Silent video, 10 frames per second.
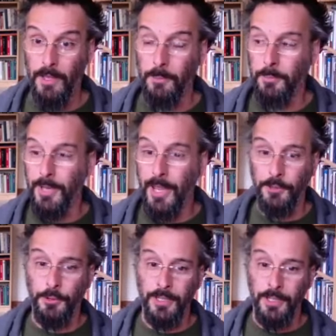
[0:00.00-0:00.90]
Now
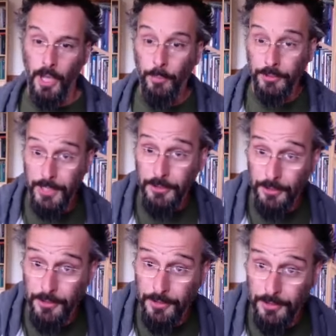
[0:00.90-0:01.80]
you'll get a couple
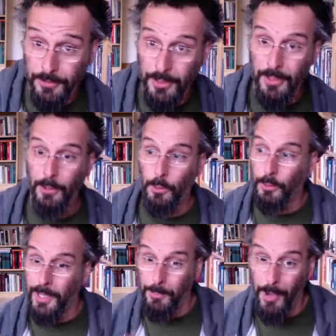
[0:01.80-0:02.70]
teachers who
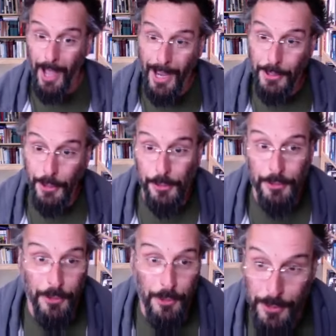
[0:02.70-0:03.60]
will, like, behind
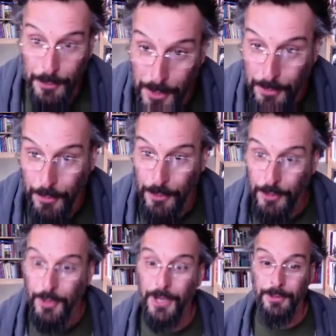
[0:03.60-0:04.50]
closed doors, whisper in
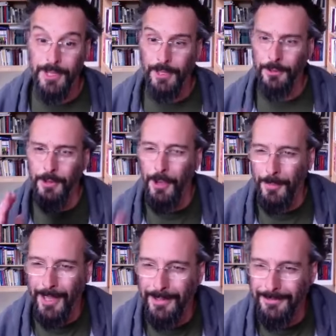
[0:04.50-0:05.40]
your ear and tell you, no,
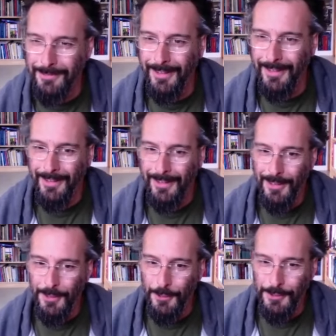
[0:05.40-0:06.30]
man,
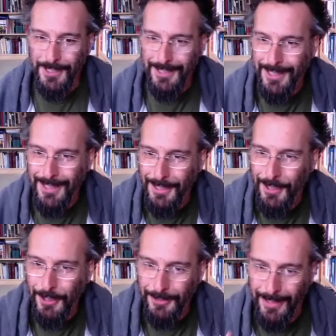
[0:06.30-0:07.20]
there's this thing
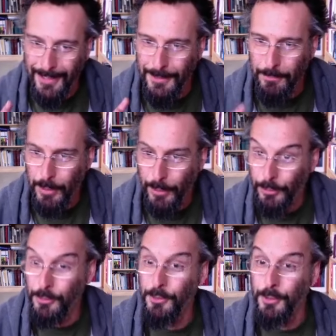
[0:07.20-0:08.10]
called, like,
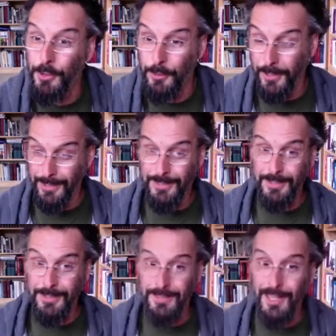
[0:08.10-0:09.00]
Bildung, or like
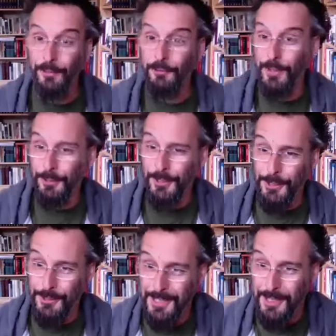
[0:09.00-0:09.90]
self-building or
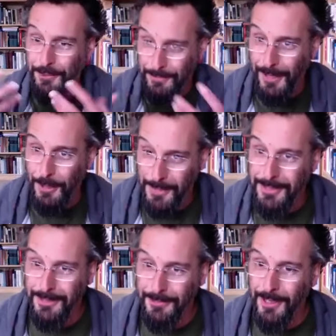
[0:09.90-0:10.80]
self-development,
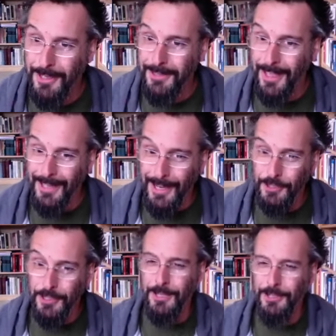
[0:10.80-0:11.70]
right? That
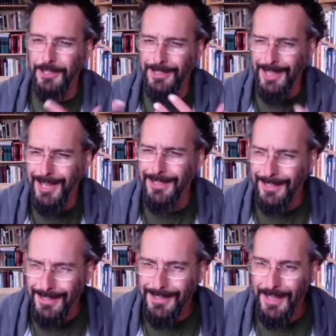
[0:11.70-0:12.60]
education is an end in
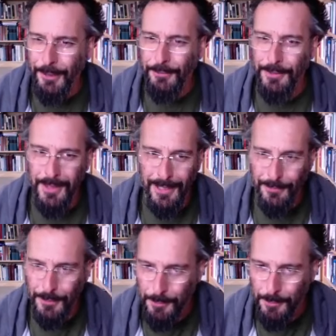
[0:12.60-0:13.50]
itself. And that
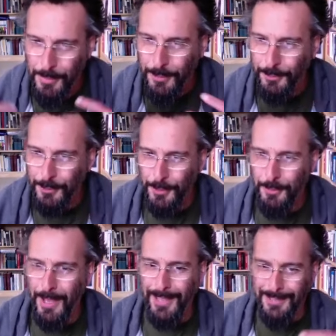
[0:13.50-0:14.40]
if you build your
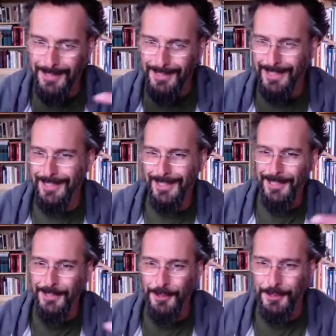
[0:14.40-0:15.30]
capacities and
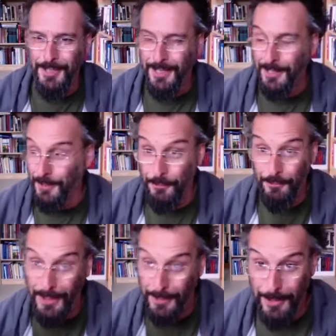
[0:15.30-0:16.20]
insights and understanding, you'll
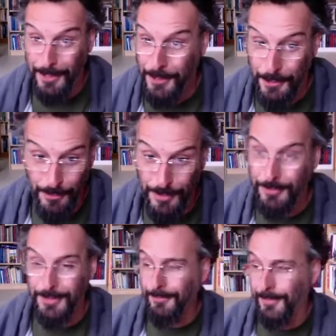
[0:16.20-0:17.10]
find a way to
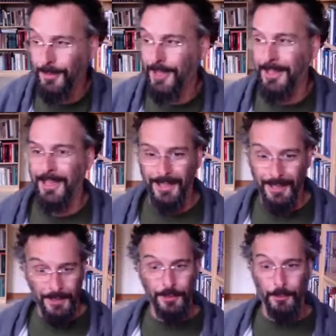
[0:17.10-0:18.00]
contribute. And blah. Like,
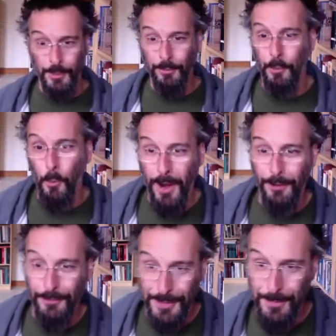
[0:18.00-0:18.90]
there are people who are aware
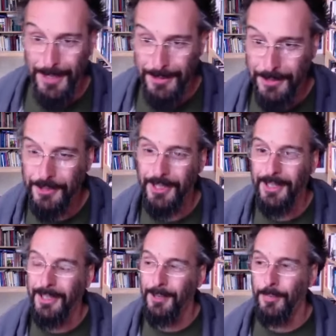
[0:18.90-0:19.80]
of this message,
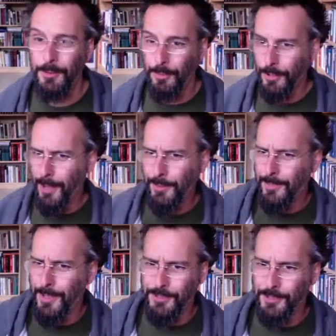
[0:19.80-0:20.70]
but the predominant
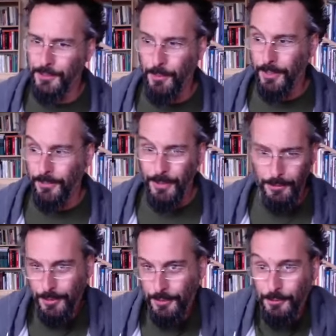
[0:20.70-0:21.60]
message is one of, no, you
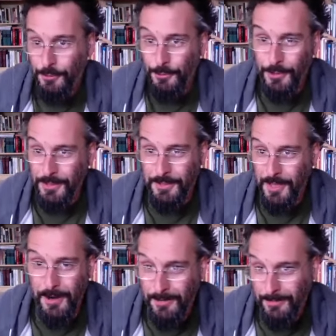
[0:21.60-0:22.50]
just do school because it's there.